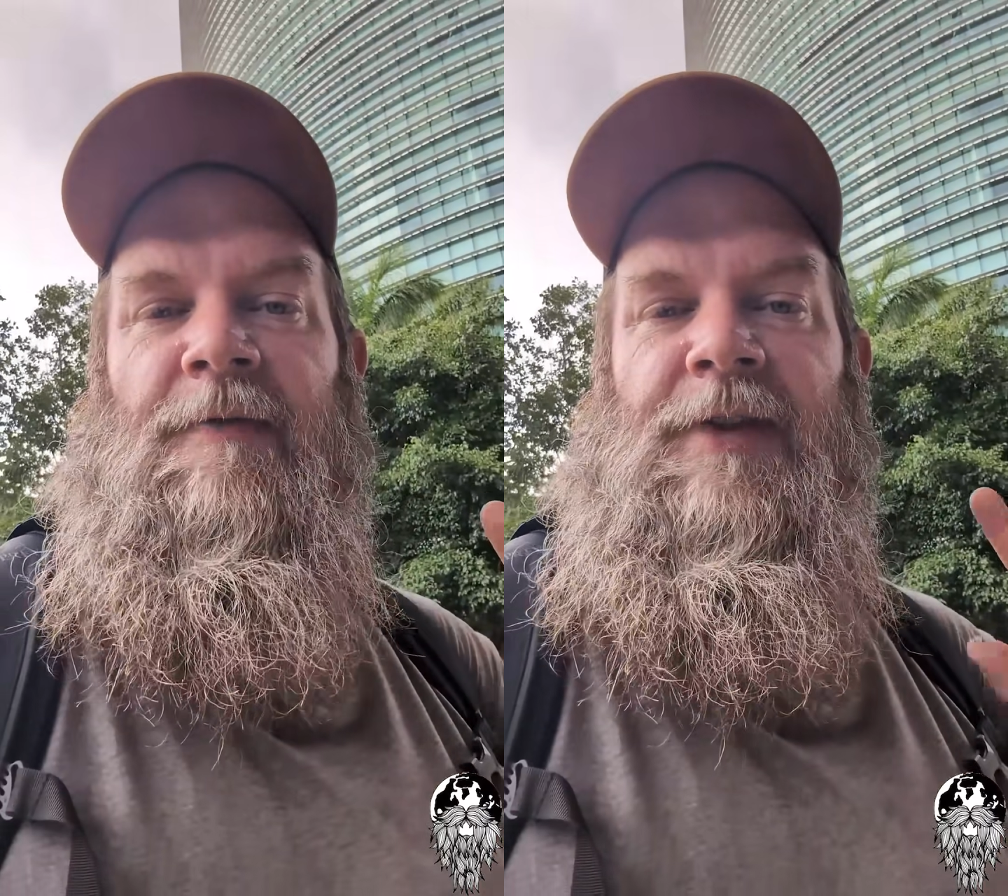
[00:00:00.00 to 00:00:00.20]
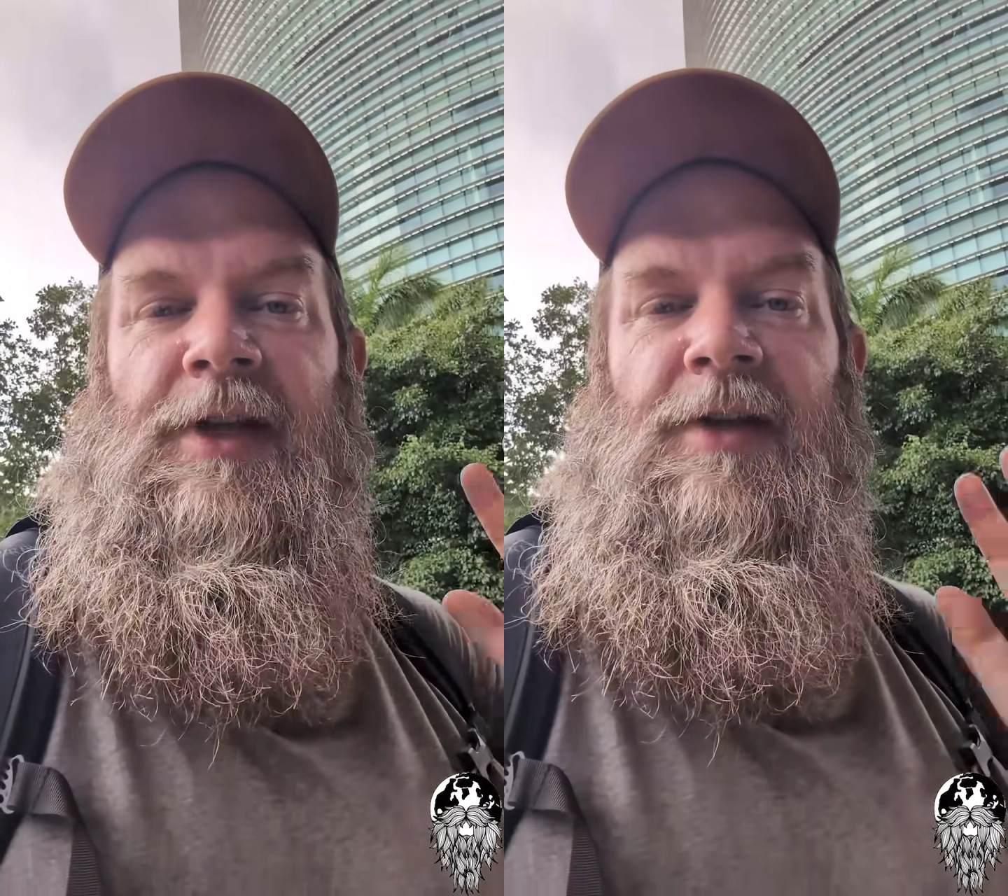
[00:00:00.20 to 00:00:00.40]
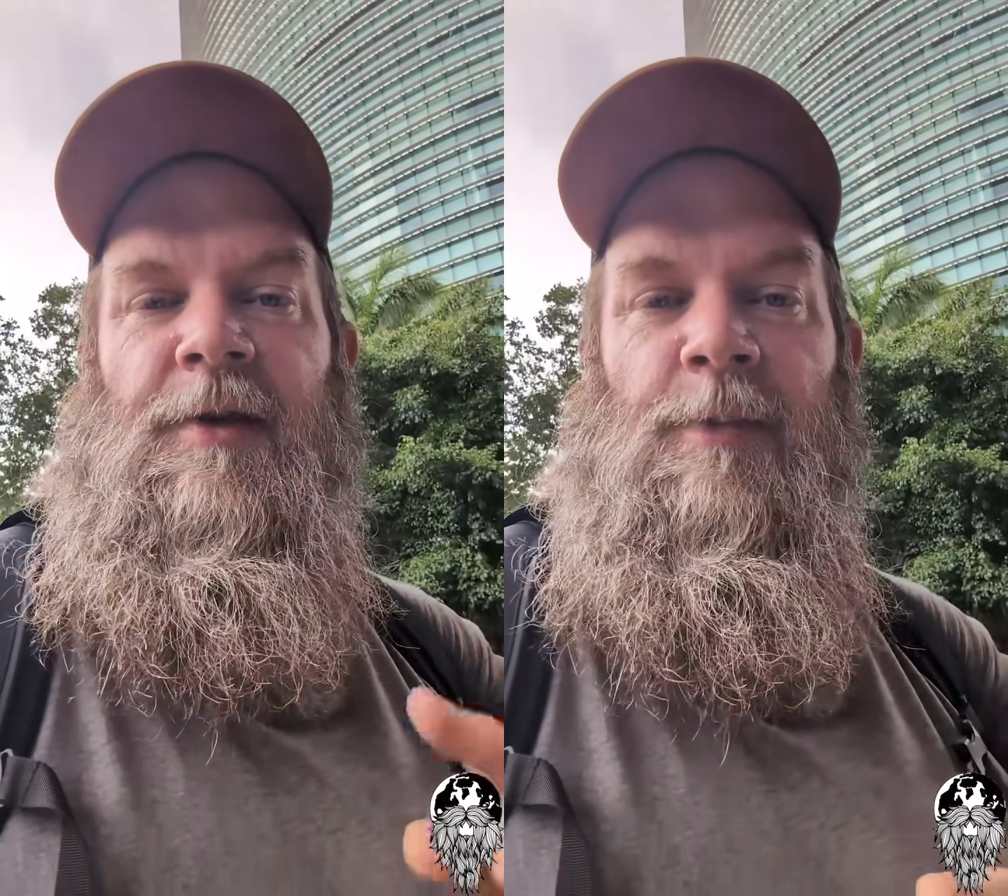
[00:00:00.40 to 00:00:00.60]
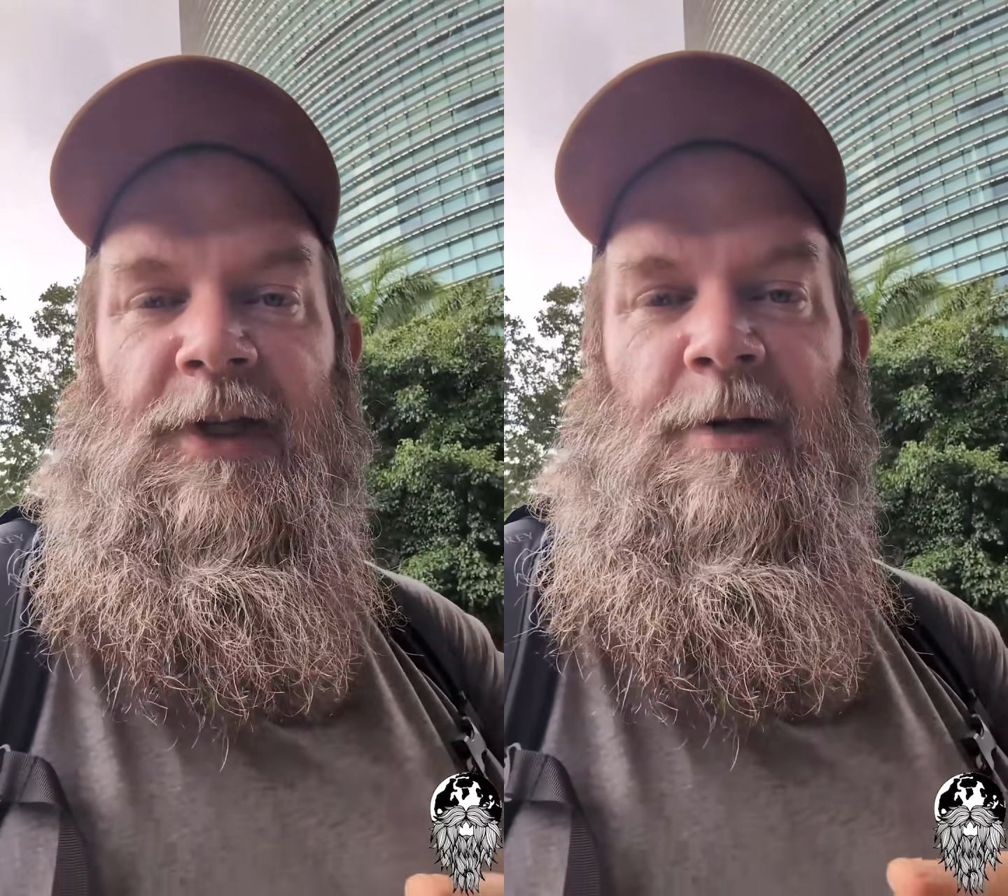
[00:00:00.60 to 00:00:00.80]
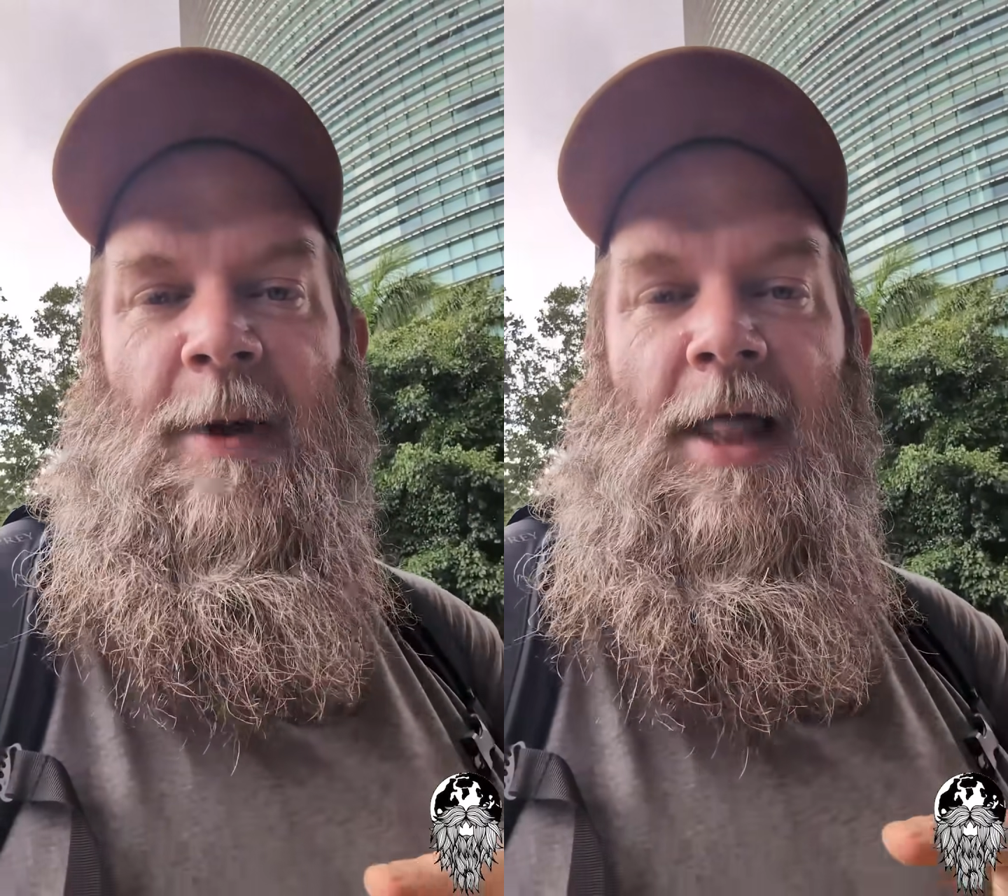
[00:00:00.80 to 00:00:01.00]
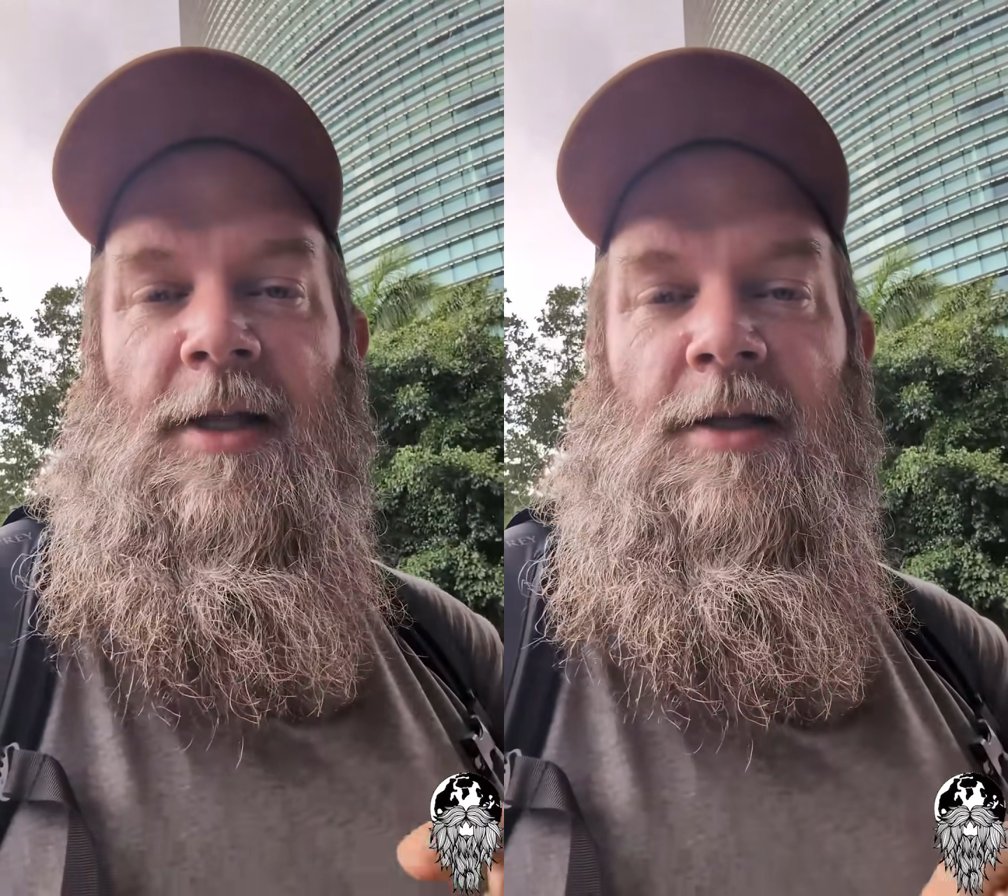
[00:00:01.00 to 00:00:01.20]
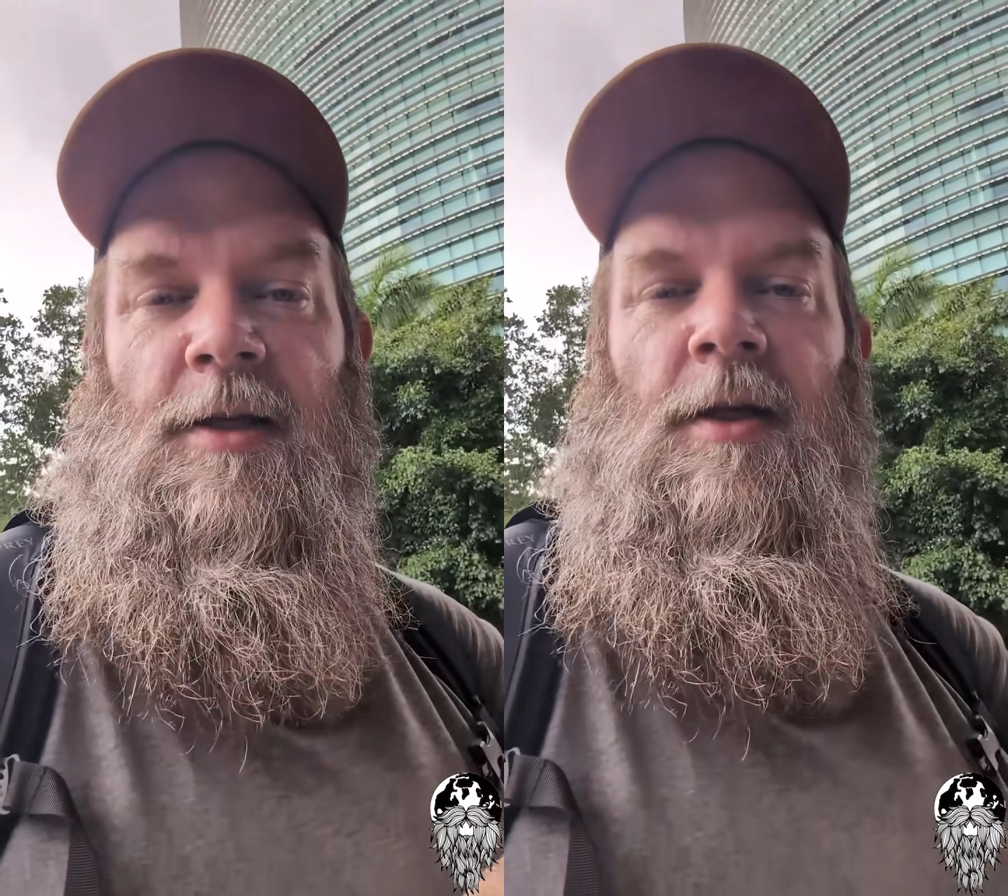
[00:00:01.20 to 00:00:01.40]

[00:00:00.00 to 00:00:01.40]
of the completed ballot.